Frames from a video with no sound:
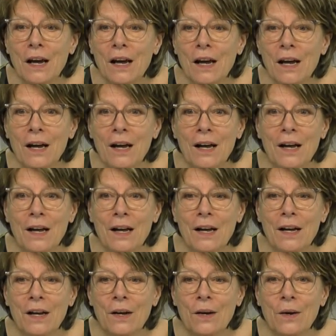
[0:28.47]
Uh,
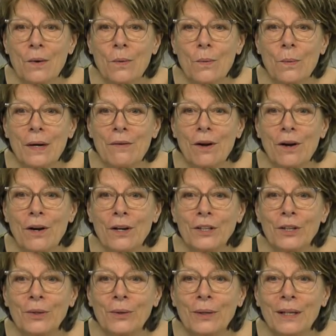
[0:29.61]
where are
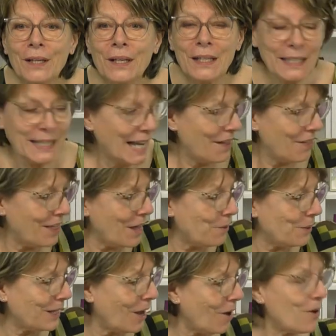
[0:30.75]
you? Yeah, there
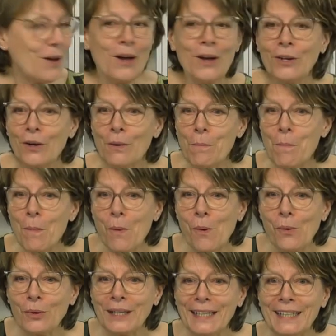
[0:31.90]
we go. Good
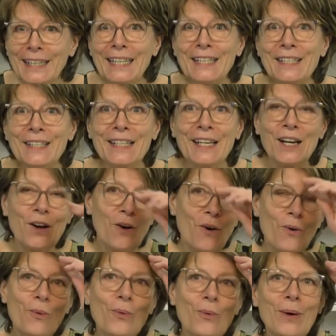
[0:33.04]
morning, Linda.
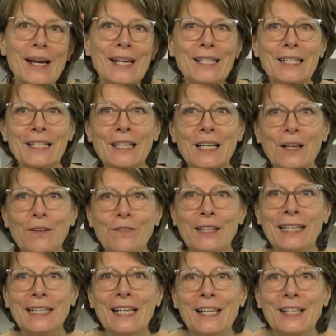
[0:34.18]
Always
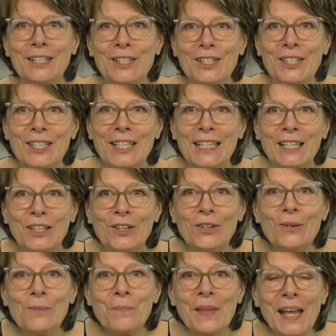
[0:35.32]
lovely to see
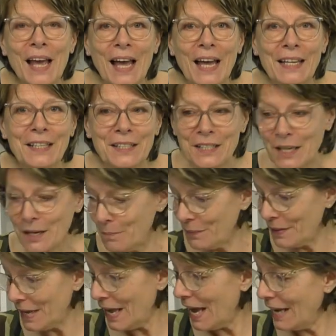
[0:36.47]
you. And um,
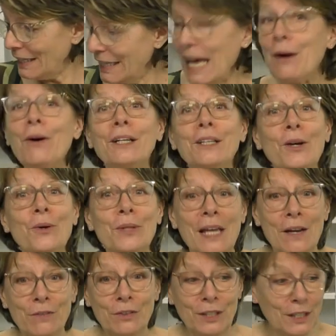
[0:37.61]
and now I know that
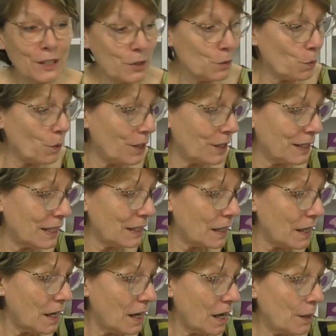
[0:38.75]
everything is working.
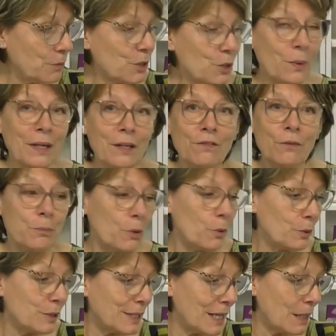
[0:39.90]
I'm just waiting for
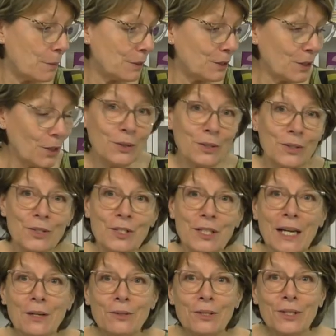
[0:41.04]
Paul to let me know that the
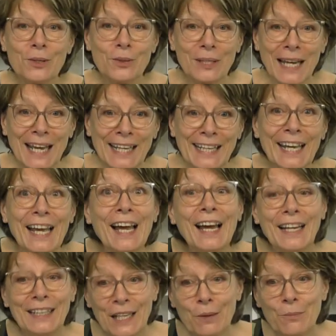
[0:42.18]
sound is okay,
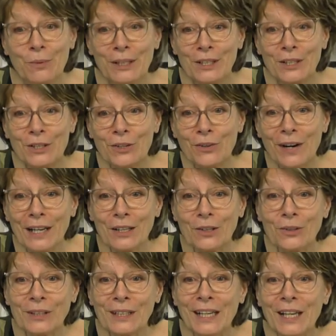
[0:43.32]
and then we can crack
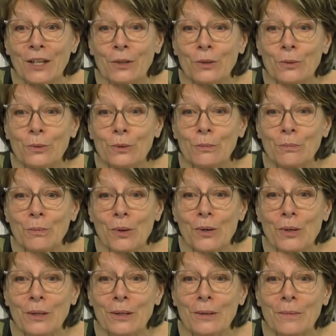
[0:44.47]
on. Guten
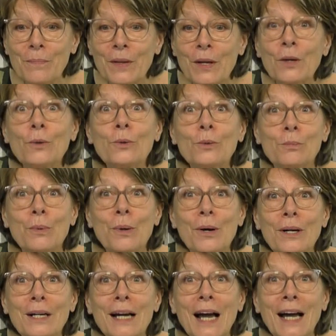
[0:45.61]
Morgen. Good
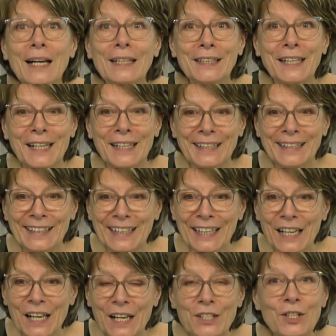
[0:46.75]
Morgen, Anya.
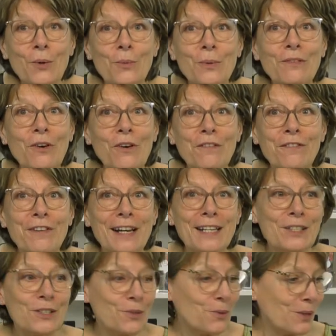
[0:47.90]
So we've got
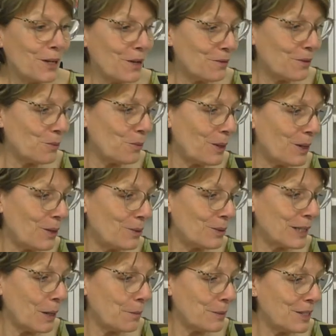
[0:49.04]
friends all over the world
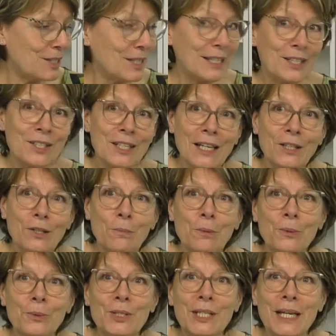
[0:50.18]
coming to see us. Thank you,
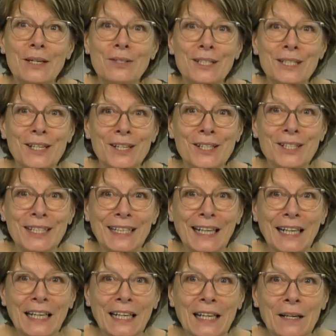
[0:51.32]
Paul. The sound is nice and
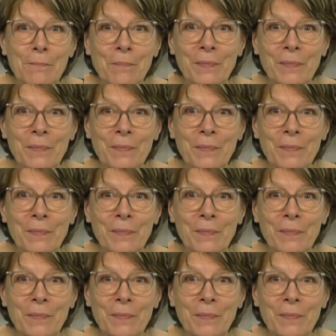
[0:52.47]
clear.